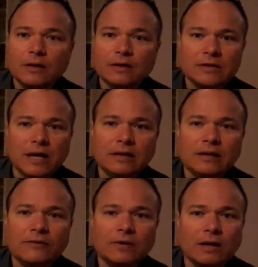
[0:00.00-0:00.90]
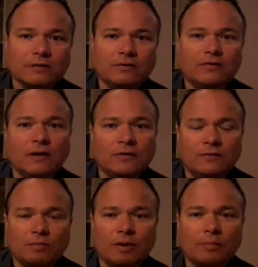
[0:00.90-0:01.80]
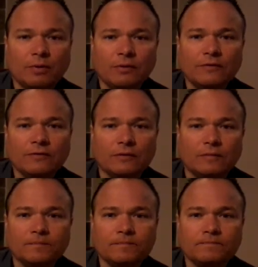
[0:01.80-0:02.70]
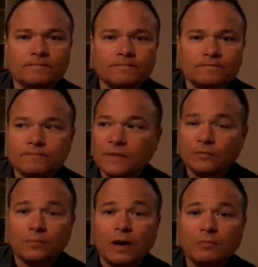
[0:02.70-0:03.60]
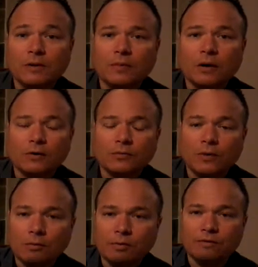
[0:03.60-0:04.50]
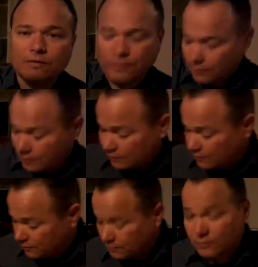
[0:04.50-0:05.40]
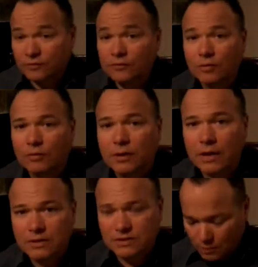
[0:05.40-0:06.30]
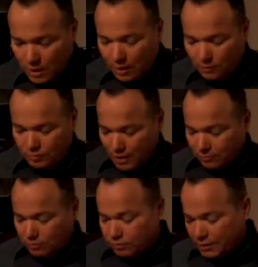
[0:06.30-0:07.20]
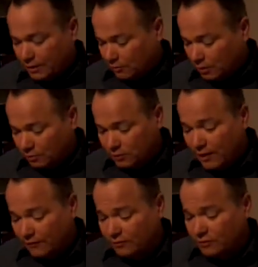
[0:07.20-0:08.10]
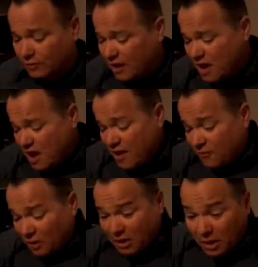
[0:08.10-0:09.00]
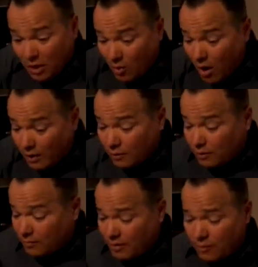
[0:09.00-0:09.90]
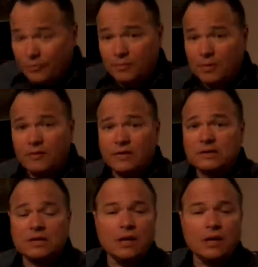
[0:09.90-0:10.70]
Tonya never got the chance to be a person. It's probably Margot Robbie's story as well, probably her own life story. If we're going to go on a little bit with the movies,